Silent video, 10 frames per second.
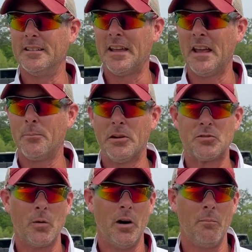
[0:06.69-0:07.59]
Leanna
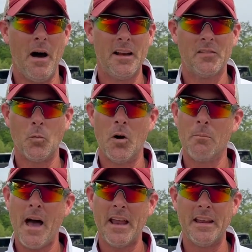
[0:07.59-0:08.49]
pitched well, minus
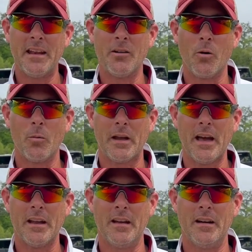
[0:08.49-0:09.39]
one bad inning where we
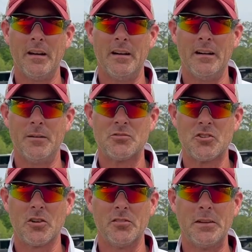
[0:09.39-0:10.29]
kind of um,
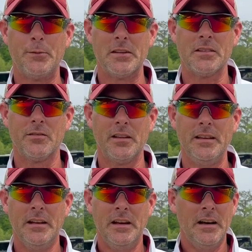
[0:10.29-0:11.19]
struggled
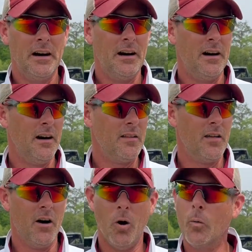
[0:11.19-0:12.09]
defensively. Uh,
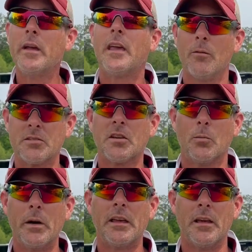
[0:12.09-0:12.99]
the whole weekend was a
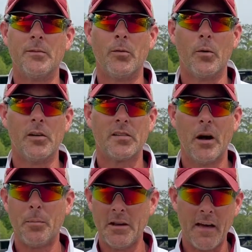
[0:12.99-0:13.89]
good weekend for us.
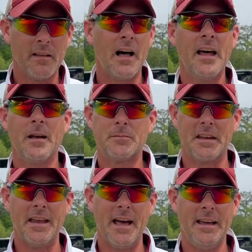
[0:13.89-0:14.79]
Up and down the lineup
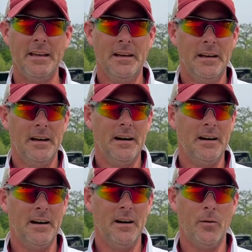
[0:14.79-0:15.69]
today,
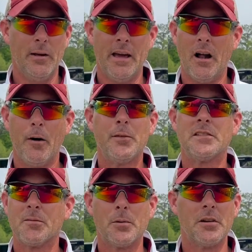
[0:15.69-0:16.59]
uh, we had
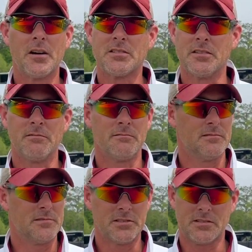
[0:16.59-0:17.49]
offensive production
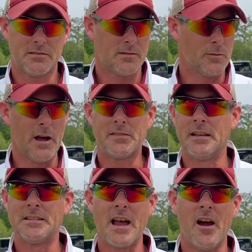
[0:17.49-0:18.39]
just throughout
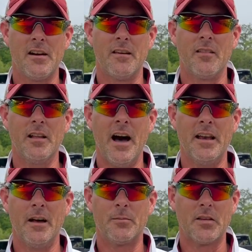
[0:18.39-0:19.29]
the entirety of the lineup.